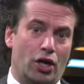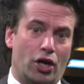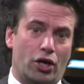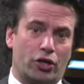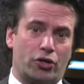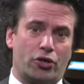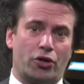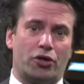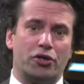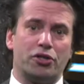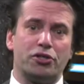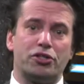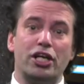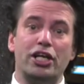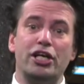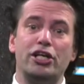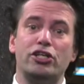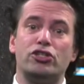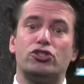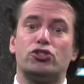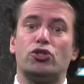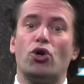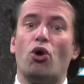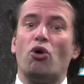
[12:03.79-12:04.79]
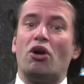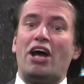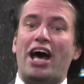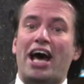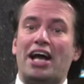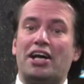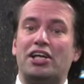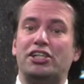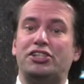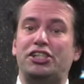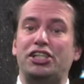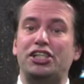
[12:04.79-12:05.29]
Currently, solar
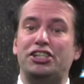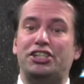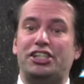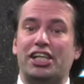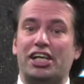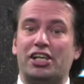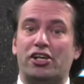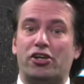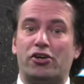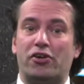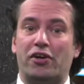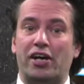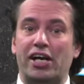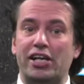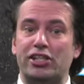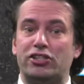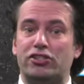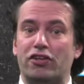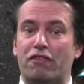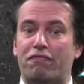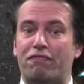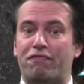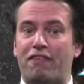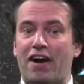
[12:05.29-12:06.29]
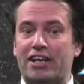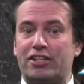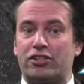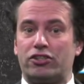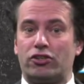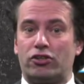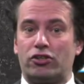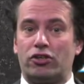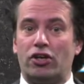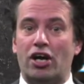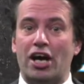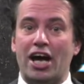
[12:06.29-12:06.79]
energy generates a
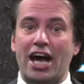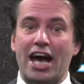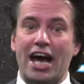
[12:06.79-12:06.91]
factor